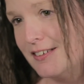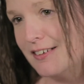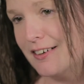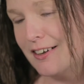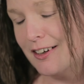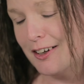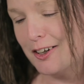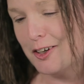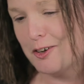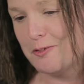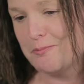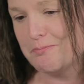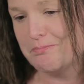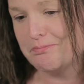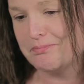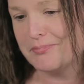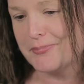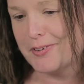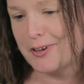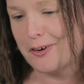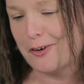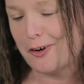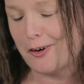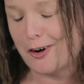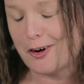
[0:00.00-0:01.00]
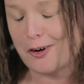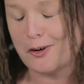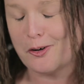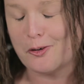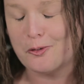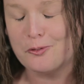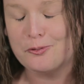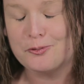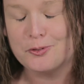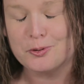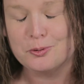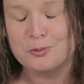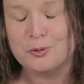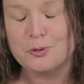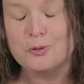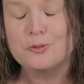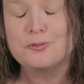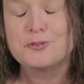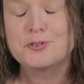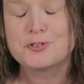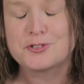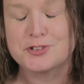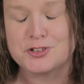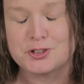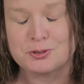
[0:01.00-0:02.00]

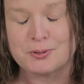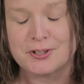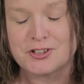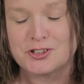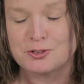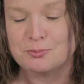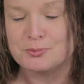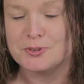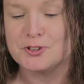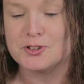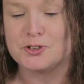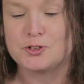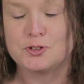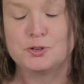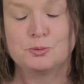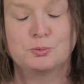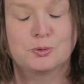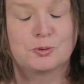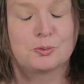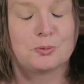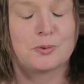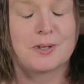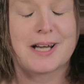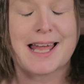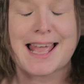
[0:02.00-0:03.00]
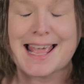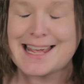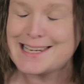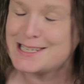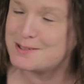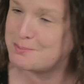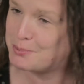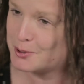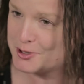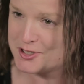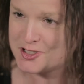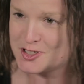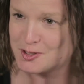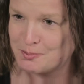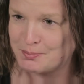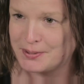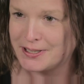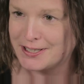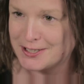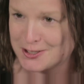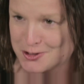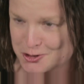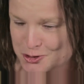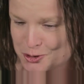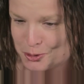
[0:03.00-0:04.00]
Awful situation which you wouldn't want anybody to be
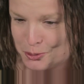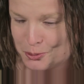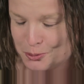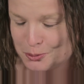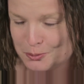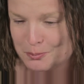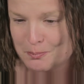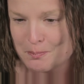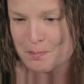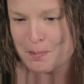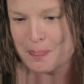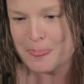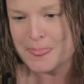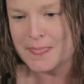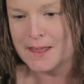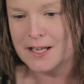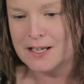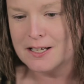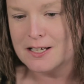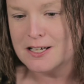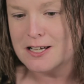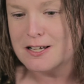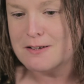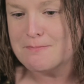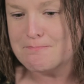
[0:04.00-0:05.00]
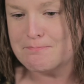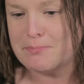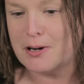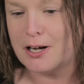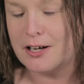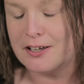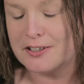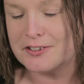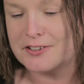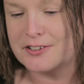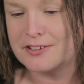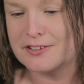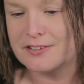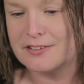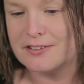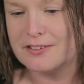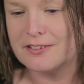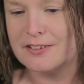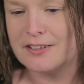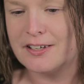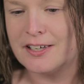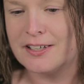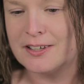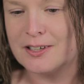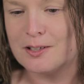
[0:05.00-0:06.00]
in at all, but
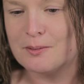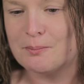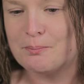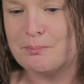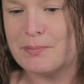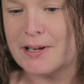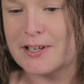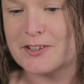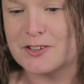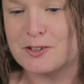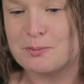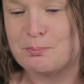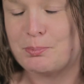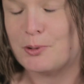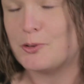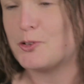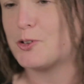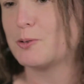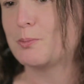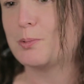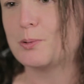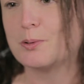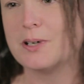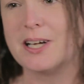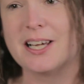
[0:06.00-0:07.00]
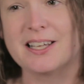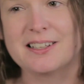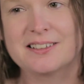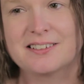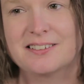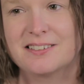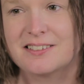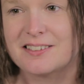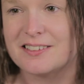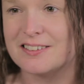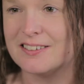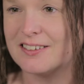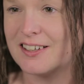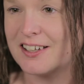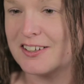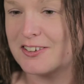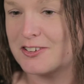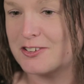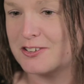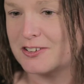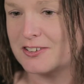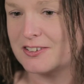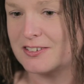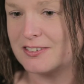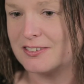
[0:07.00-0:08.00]
in the best possible hands, and
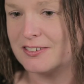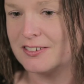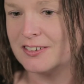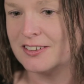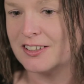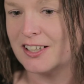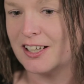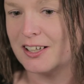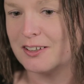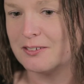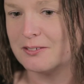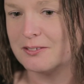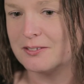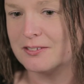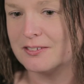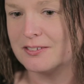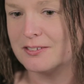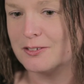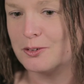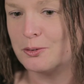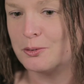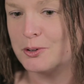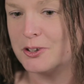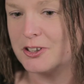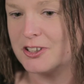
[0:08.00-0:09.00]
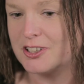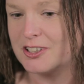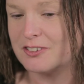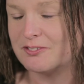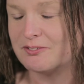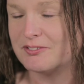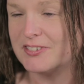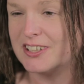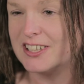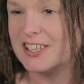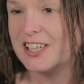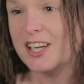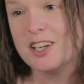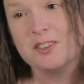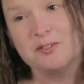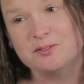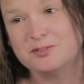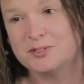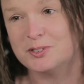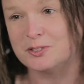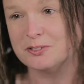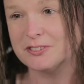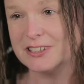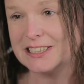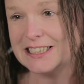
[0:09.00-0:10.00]
that's, you know, all you can really hope
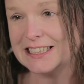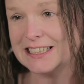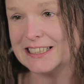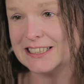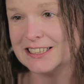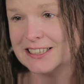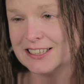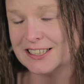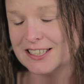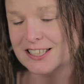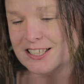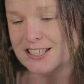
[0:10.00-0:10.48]
for, really.